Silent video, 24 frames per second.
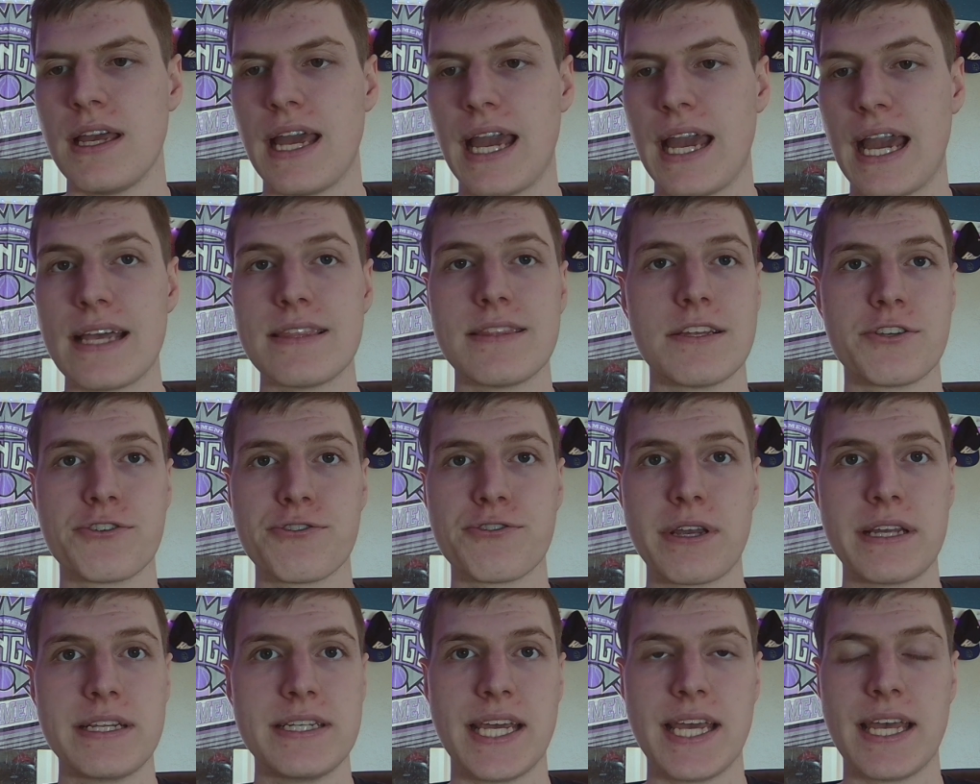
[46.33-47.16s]
at the
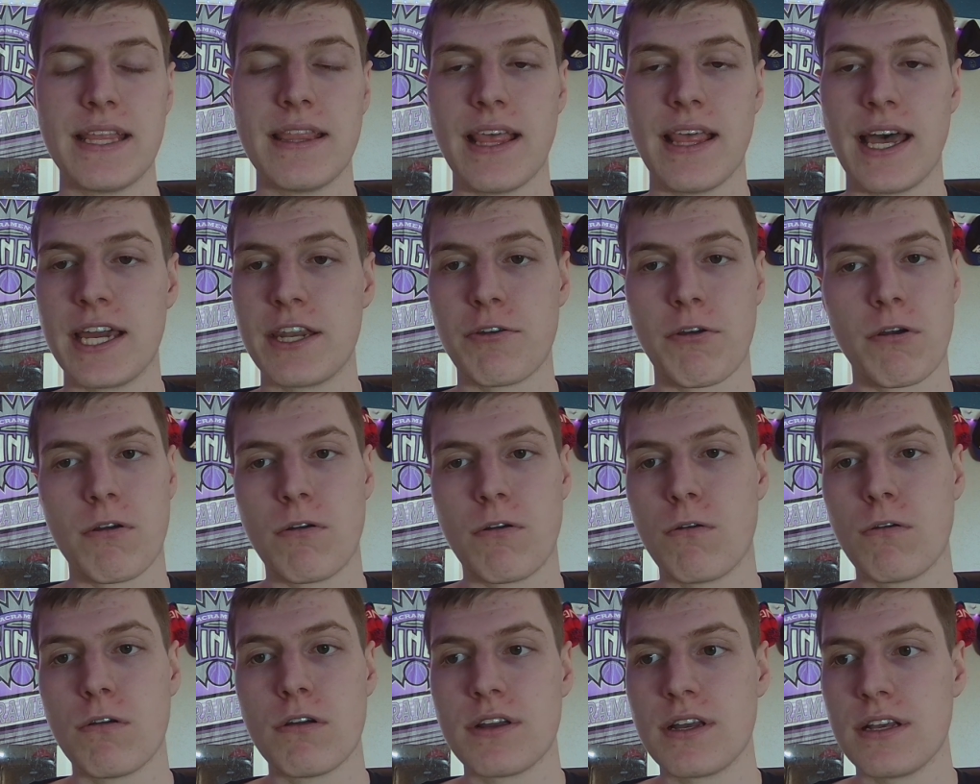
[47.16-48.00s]
trade deadline
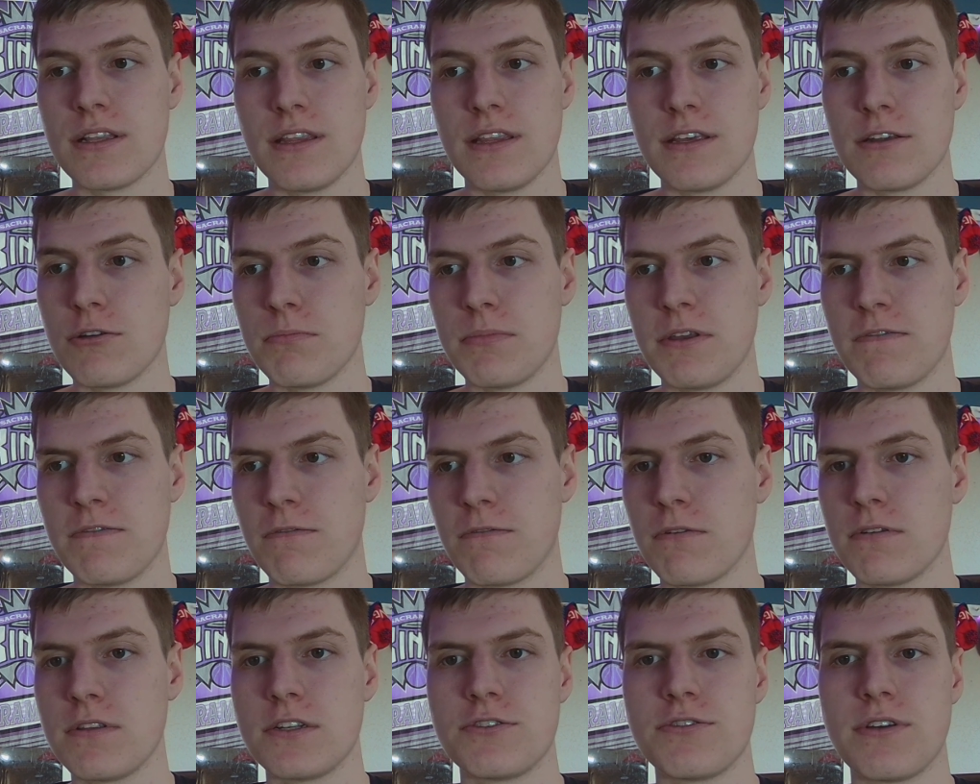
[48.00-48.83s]
or a little
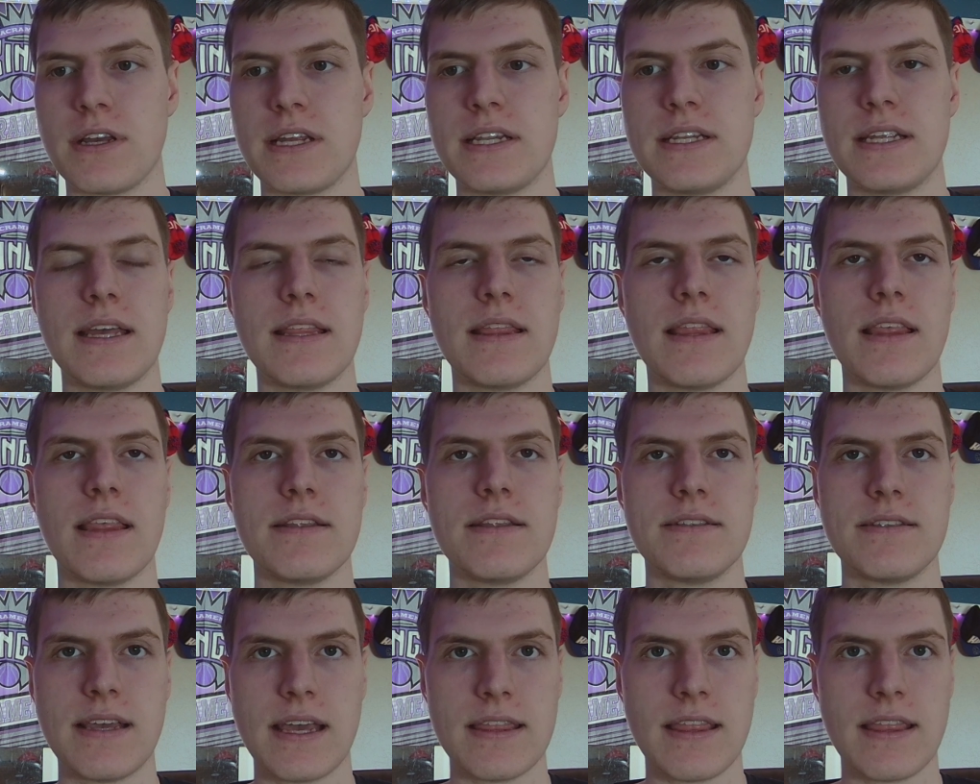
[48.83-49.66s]
before the
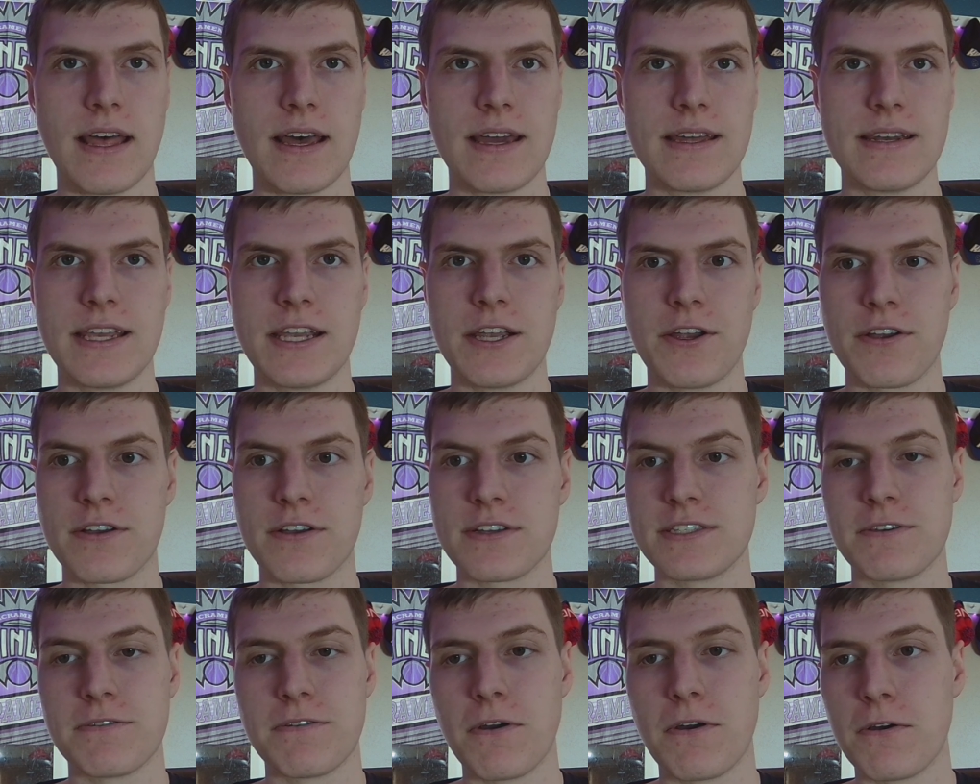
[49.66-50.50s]
deadline here,
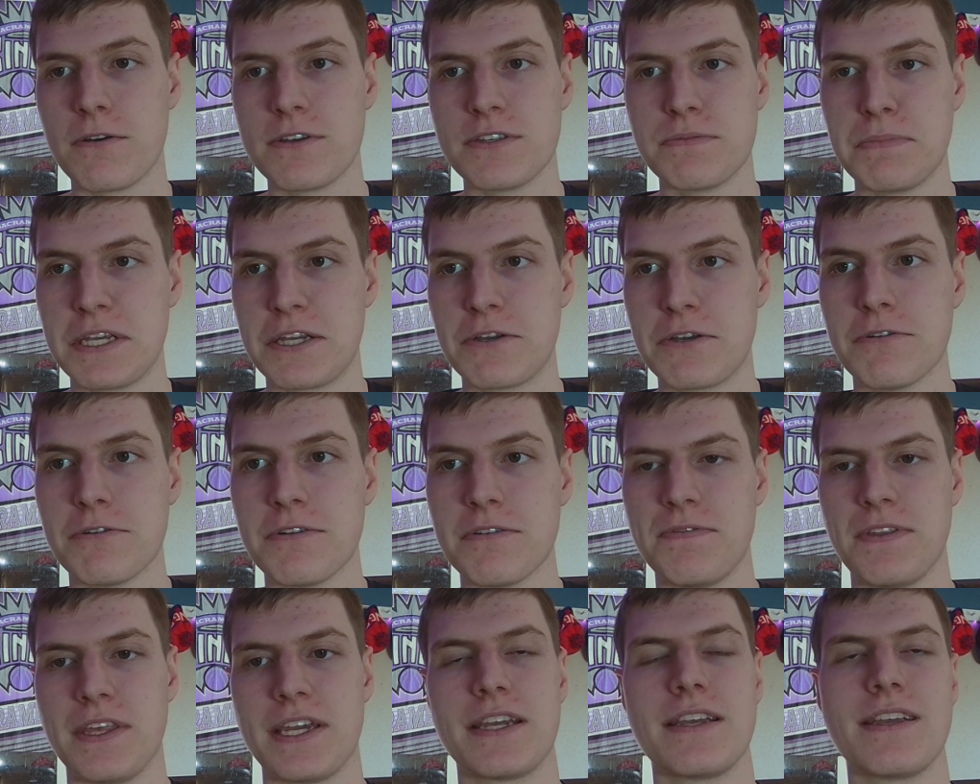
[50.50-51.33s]
because it would always be cool
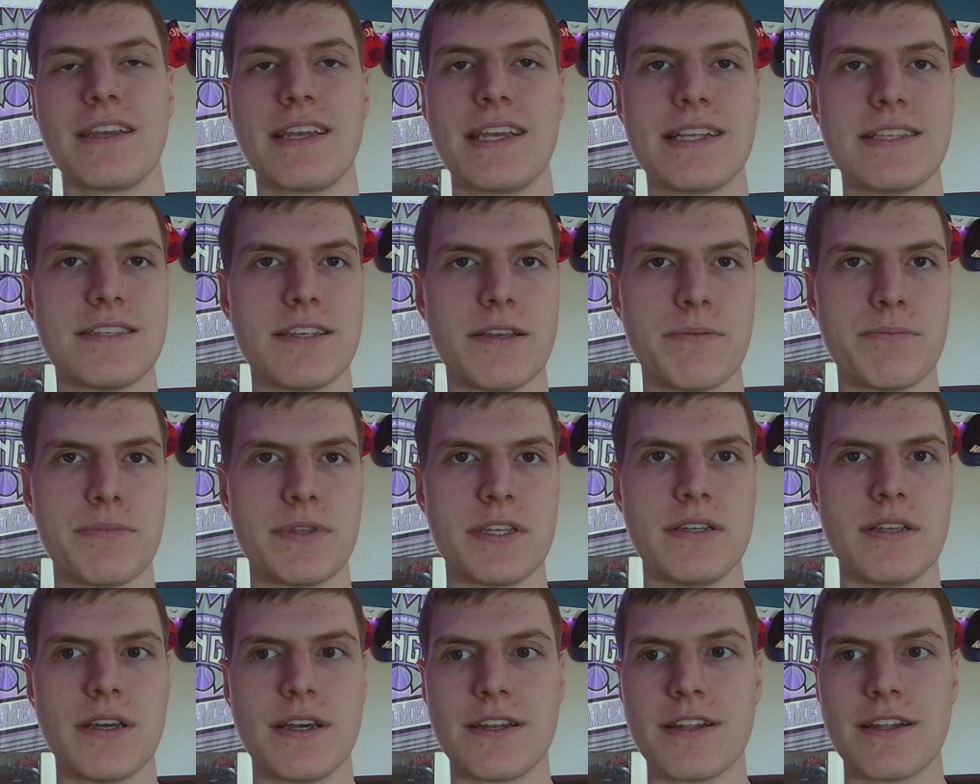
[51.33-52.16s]
if they could get
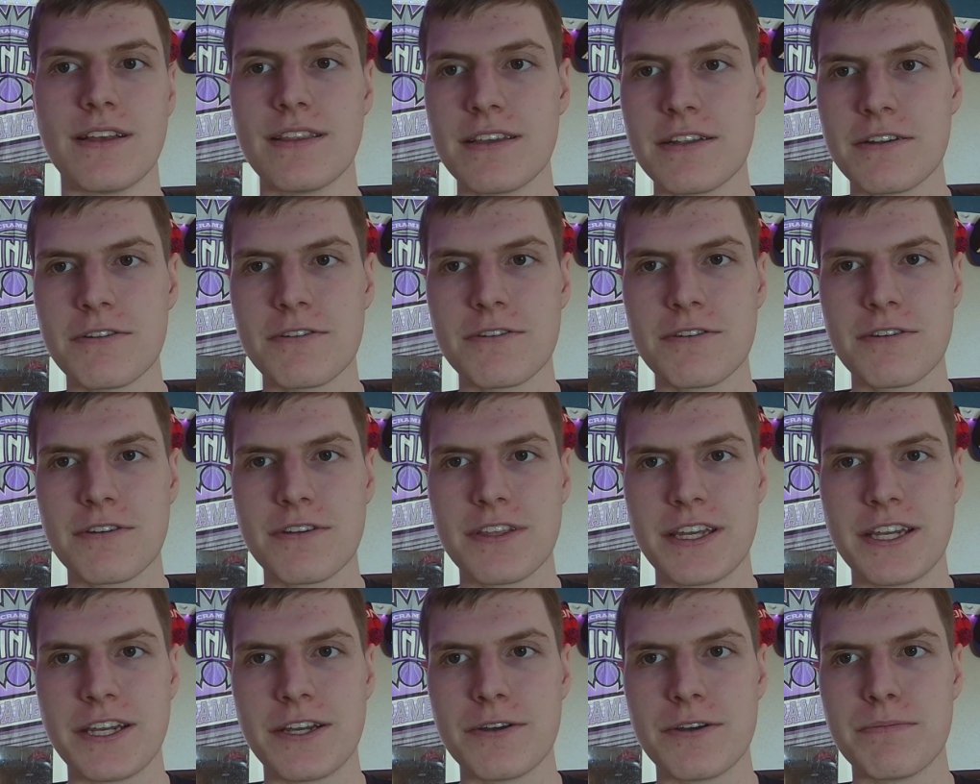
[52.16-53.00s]
something done a little
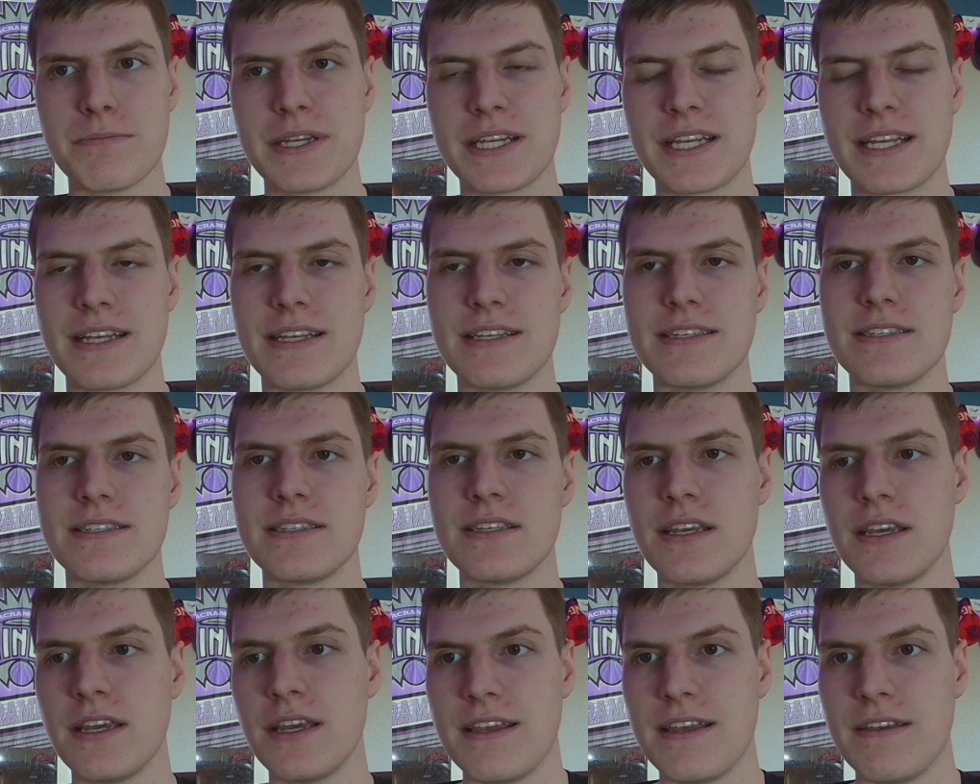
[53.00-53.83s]
earlier, because
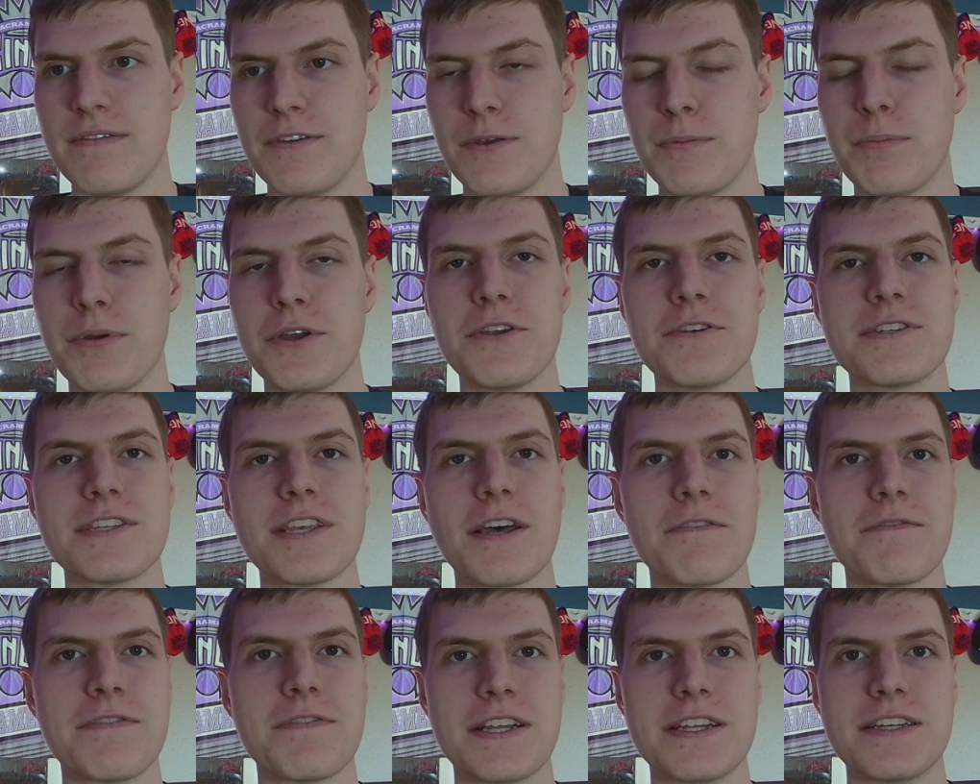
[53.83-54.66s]
if you put
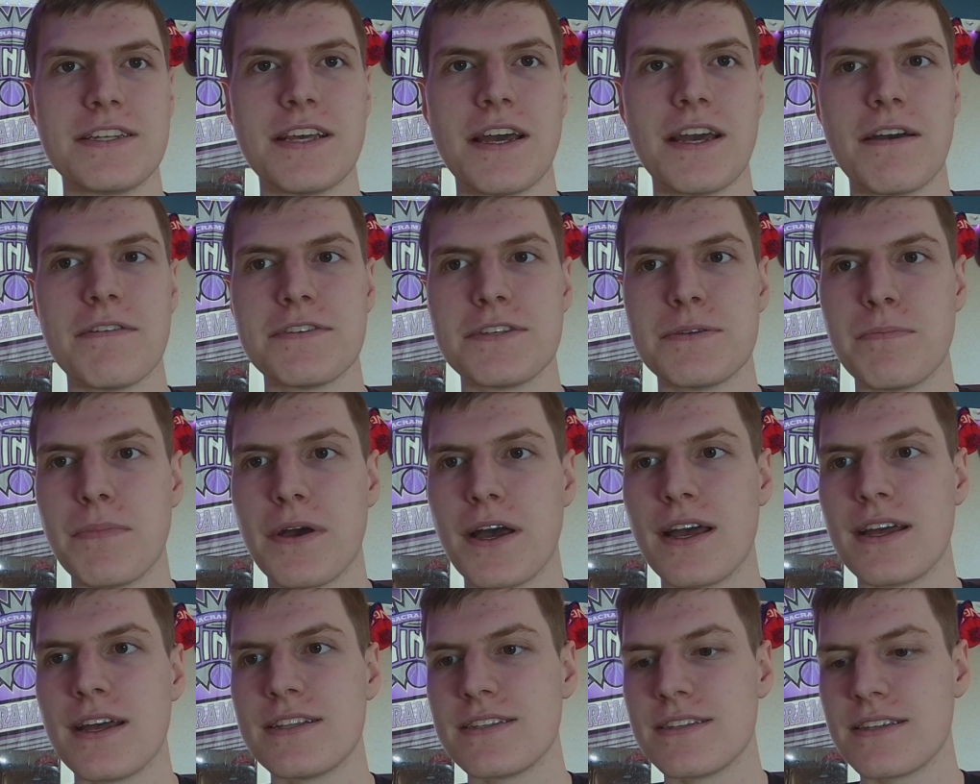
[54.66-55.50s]
yourself in a tough
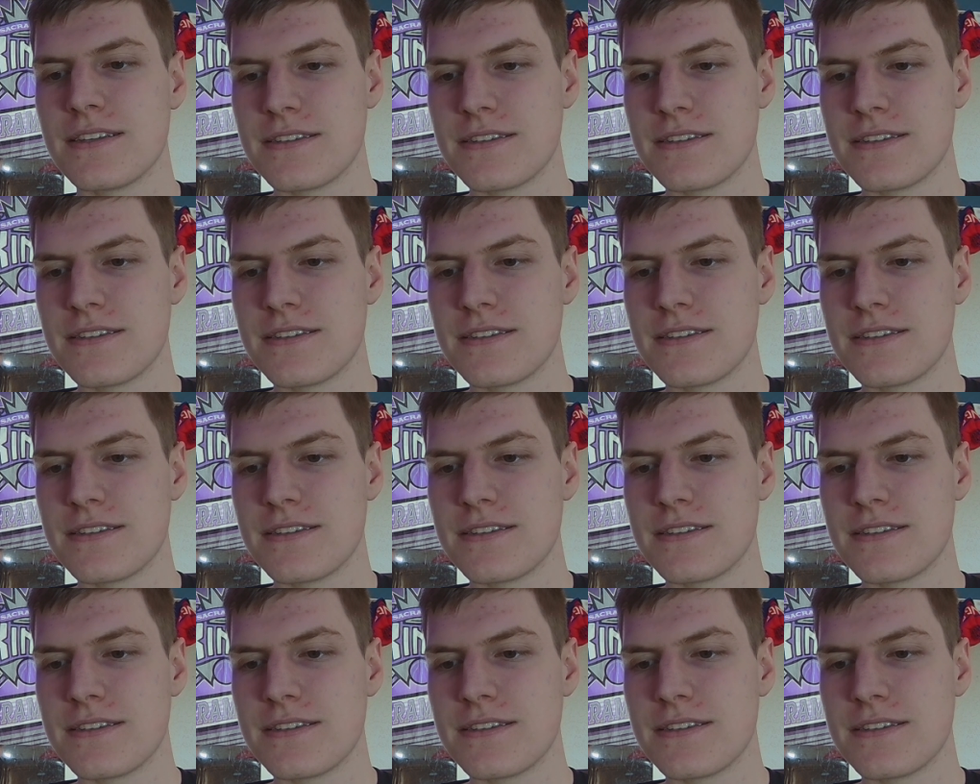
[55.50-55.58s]
spot,